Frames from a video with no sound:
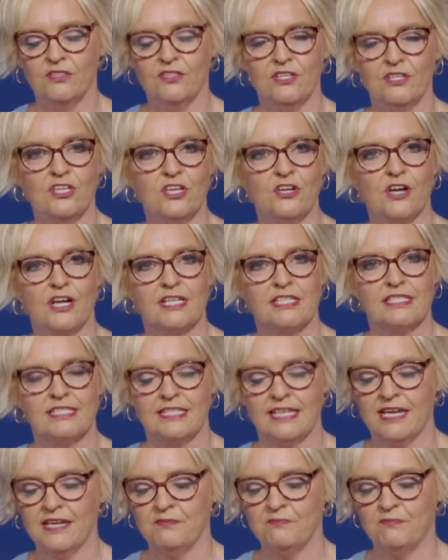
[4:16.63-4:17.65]
the New York
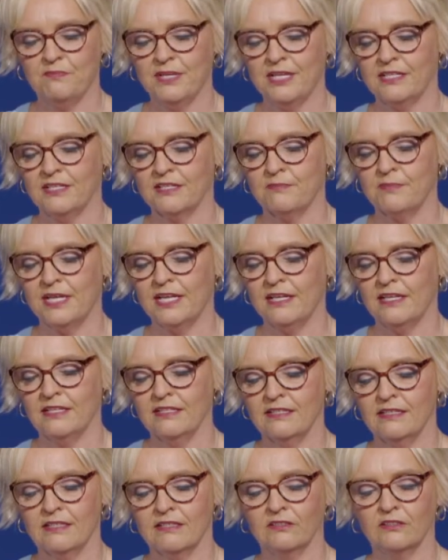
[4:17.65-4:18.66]
State Bid
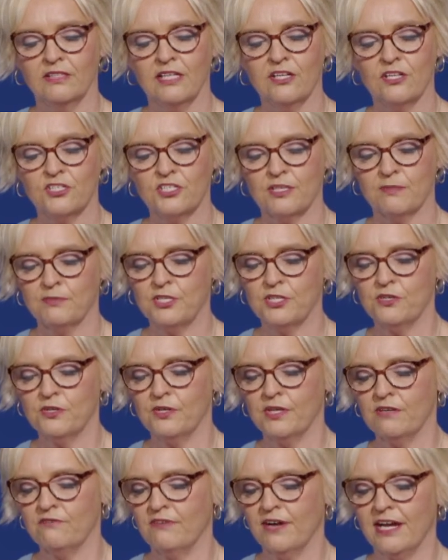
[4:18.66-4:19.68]
Committee, the Leadership
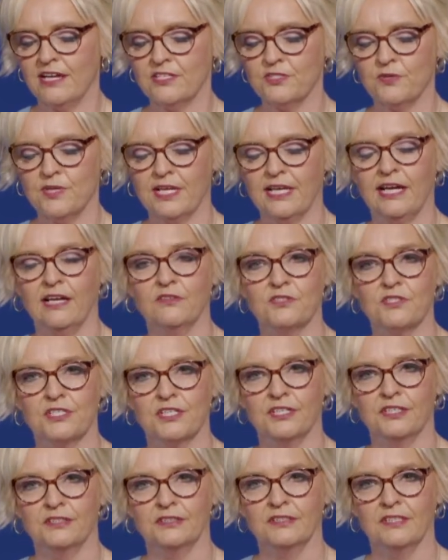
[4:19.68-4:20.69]
Cayuga Advisory
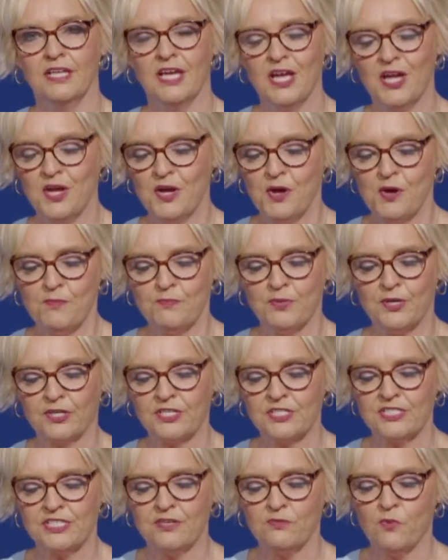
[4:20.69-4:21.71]
Council,
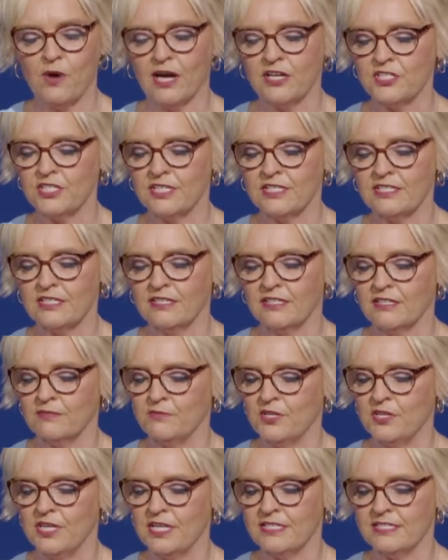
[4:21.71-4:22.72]
Booker T. Washington
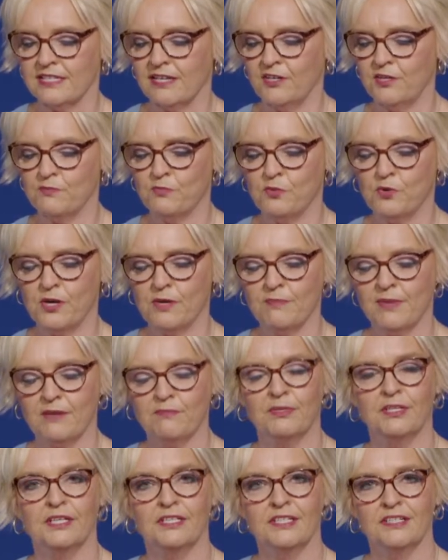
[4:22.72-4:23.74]
Community Center Board
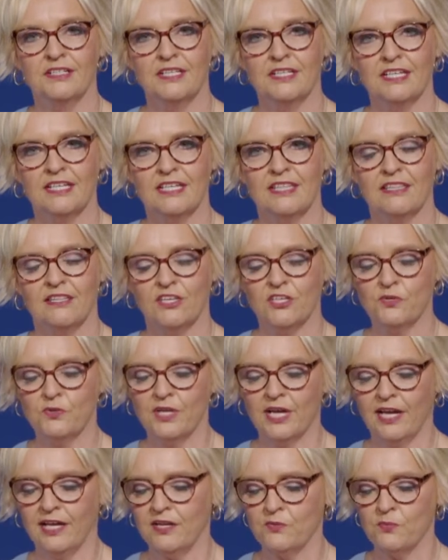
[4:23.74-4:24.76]
Member, the
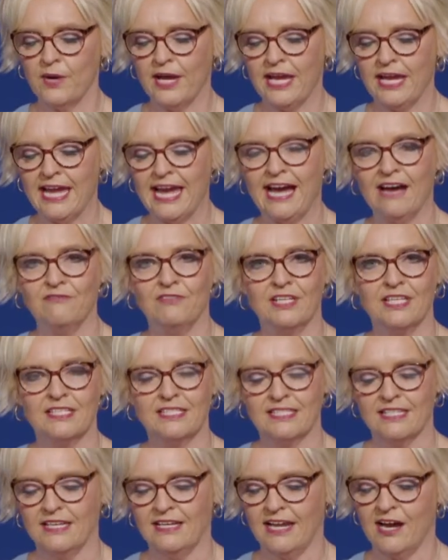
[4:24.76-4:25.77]
United Way
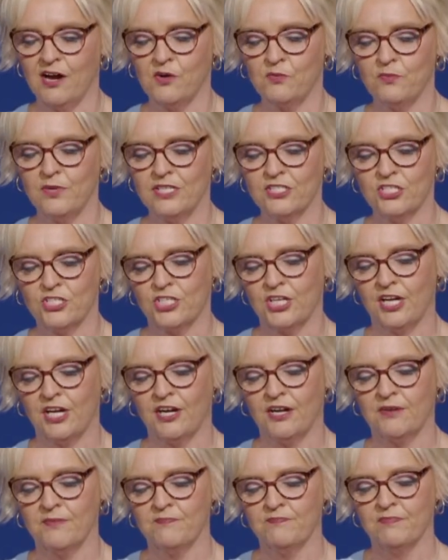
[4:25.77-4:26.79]
Advocacy and Outreach
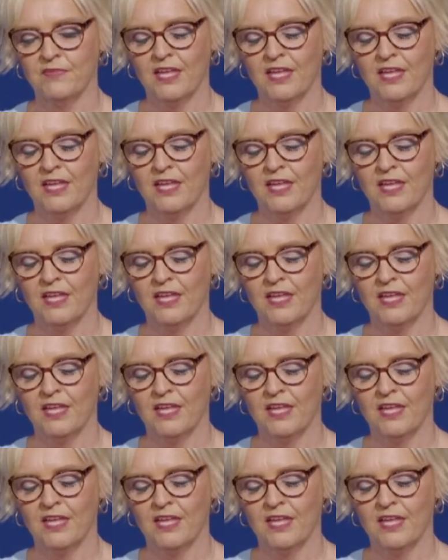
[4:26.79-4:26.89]
Chair,